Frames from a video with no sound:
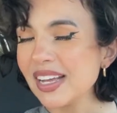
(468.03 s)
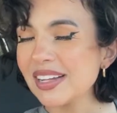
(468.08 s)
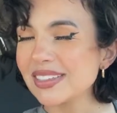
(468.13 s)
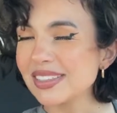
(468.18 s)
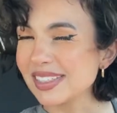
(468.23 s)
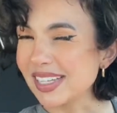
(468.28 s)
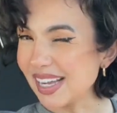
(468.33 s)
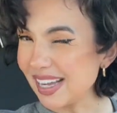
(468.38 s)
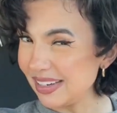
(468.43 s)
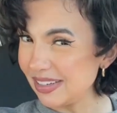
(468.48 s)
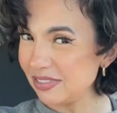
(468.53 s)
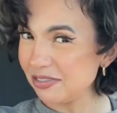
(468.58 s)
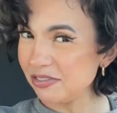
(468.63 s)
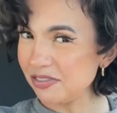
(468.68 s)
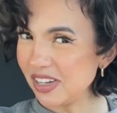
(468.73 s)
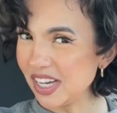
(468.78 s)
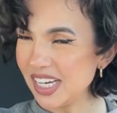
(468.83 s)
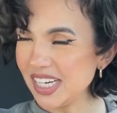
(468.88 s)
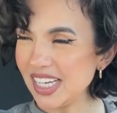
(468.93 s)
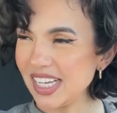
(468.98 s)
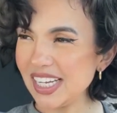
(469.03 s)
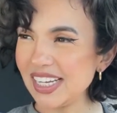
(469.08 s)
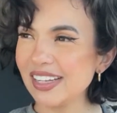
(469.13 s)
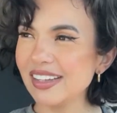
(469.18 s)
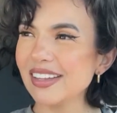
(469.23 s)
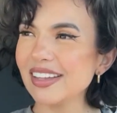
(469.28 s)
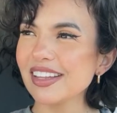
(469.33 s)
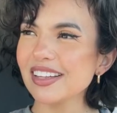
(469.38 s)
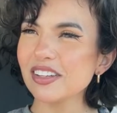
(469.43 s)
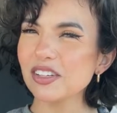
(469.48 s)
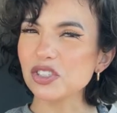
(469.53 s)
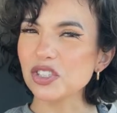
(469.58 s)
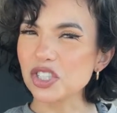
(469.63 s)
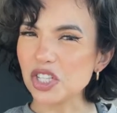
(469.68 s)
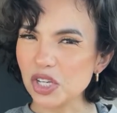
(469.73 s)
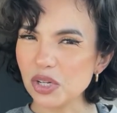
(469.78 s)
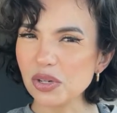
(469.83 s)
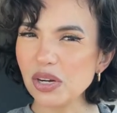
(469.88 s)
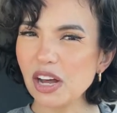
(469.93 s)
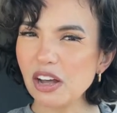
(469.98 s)
It's kind of funny. There's
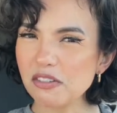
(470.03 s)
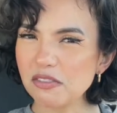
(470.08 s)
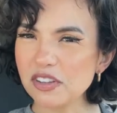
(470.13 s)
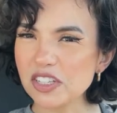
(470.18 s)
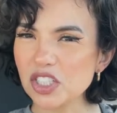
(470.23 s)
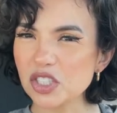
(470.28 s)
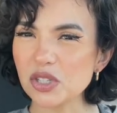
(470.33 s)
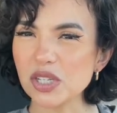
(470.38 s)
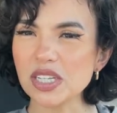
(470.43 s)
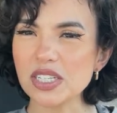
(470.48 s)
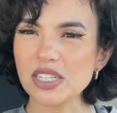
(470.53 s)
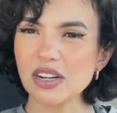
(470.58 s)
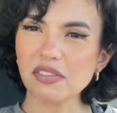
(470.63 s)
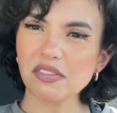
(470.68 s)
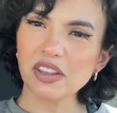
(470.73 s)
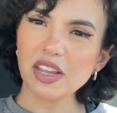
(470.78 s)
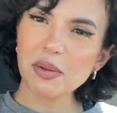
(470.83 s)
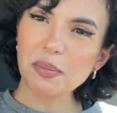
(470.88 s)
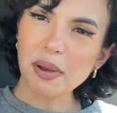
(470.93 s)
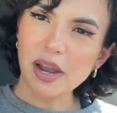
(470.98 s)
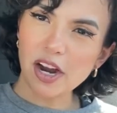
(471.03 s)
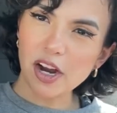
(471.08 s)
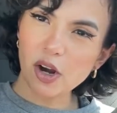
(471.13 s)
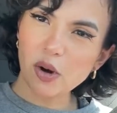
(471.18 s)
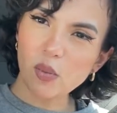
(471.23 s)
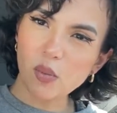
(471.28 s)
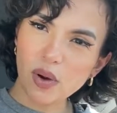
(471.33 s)
cute outfits you can definitely pair